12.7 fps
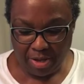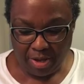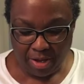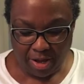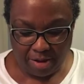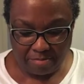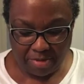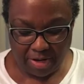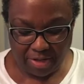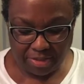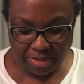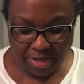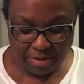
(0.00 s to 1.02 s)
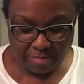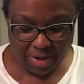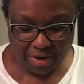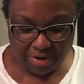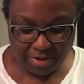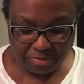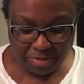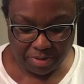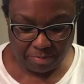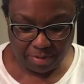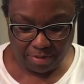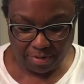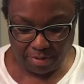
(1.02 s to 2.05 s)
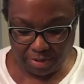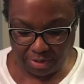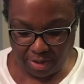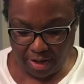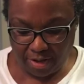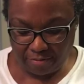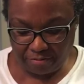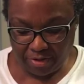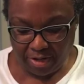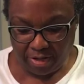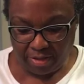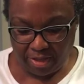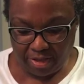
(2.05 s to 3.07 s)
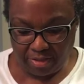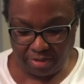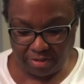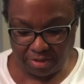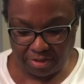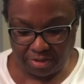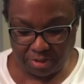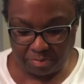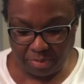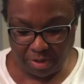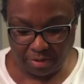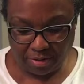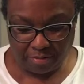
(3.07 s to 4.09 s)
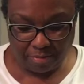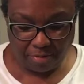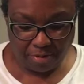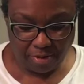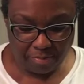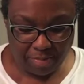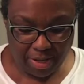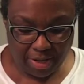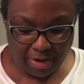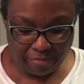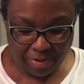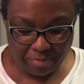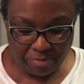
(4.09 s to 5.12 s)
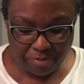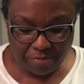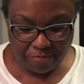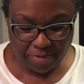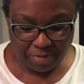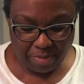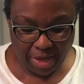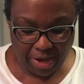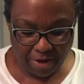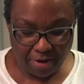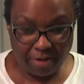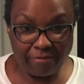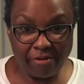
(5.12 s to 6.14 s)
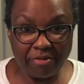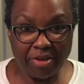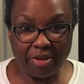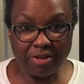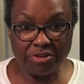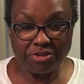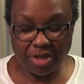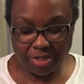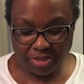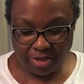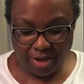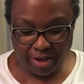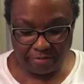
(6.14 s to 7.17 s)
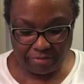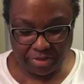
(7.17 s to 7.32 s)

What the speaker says: The nice thing about it is when the burner is off, then this is just barely warm, and if I move the pan off of it, it shuts off.